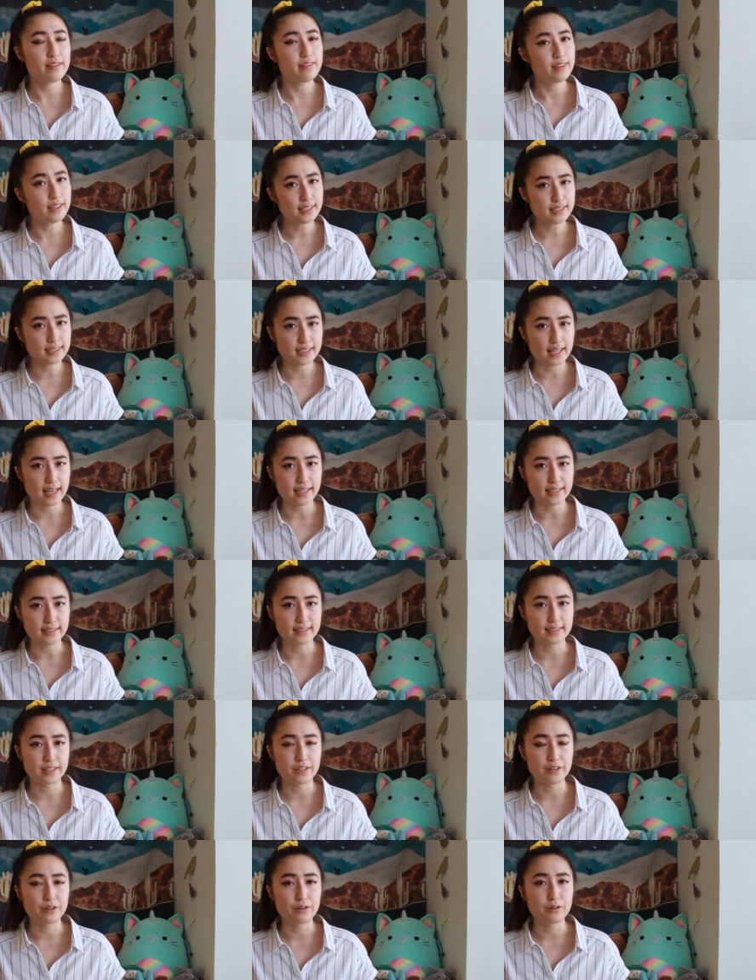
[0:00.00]
In this case,
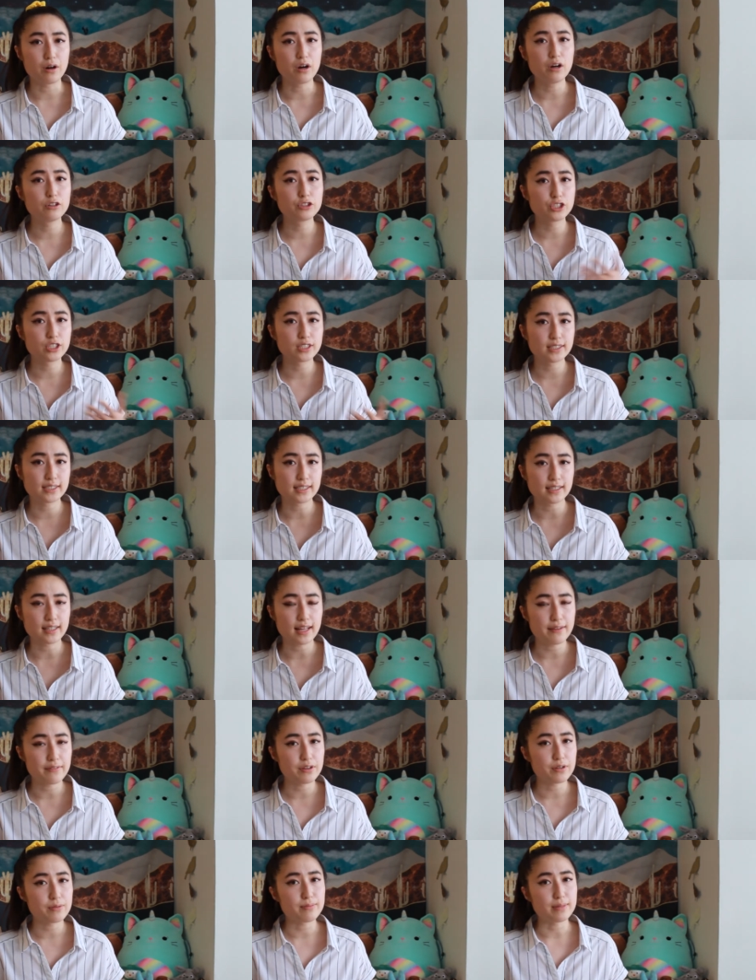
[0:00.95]
though, Ocean's
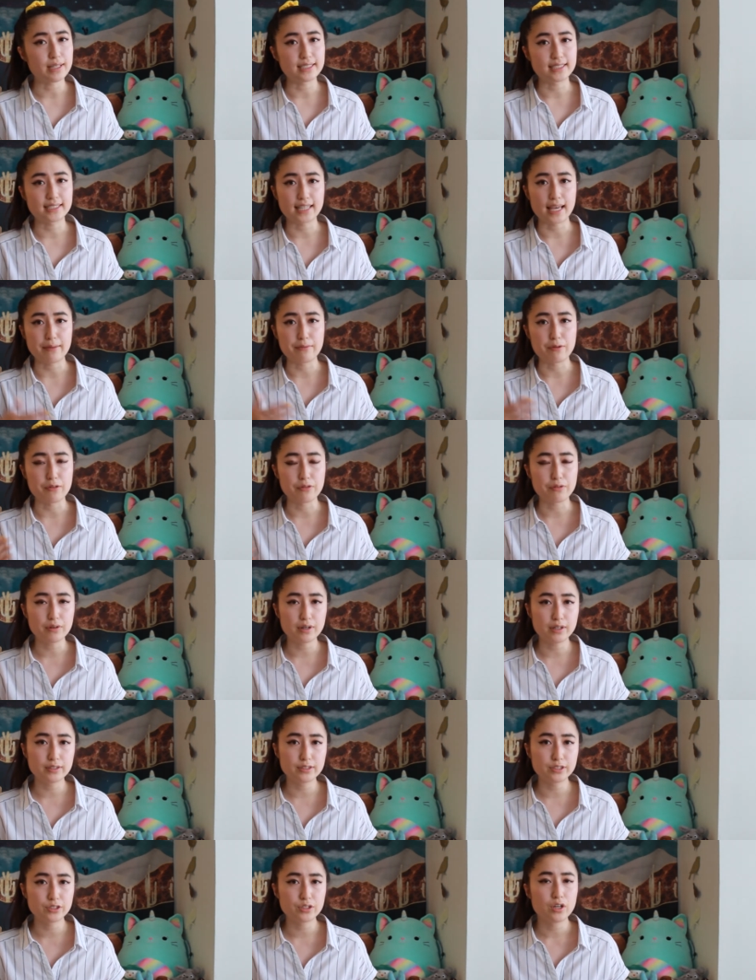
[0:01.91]
Eleven meets Game of
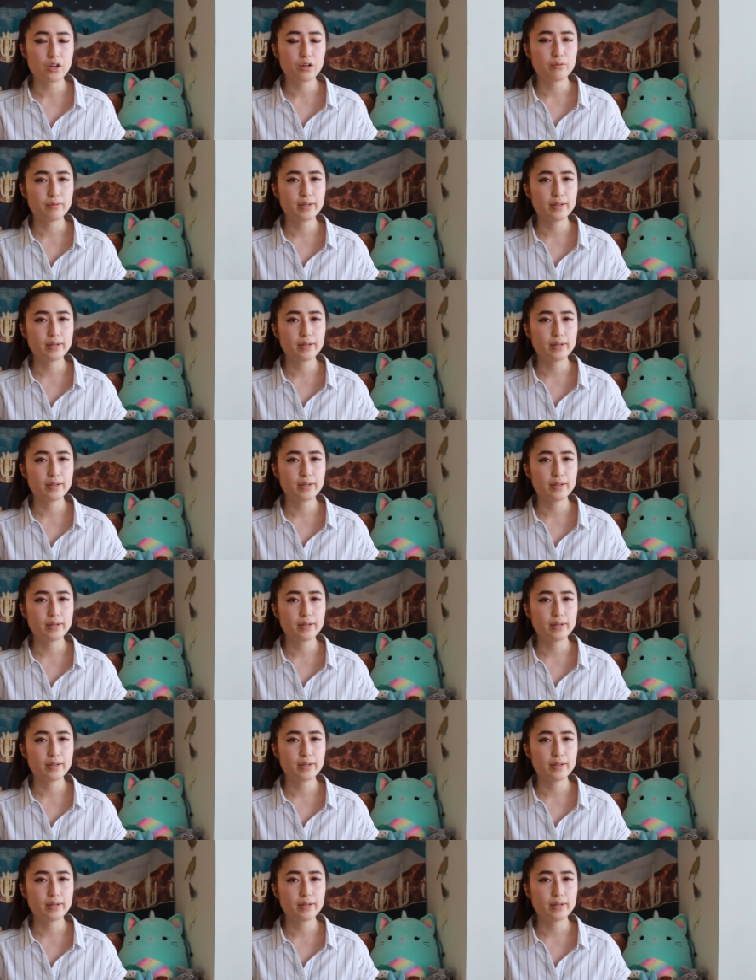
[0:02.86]
Thrones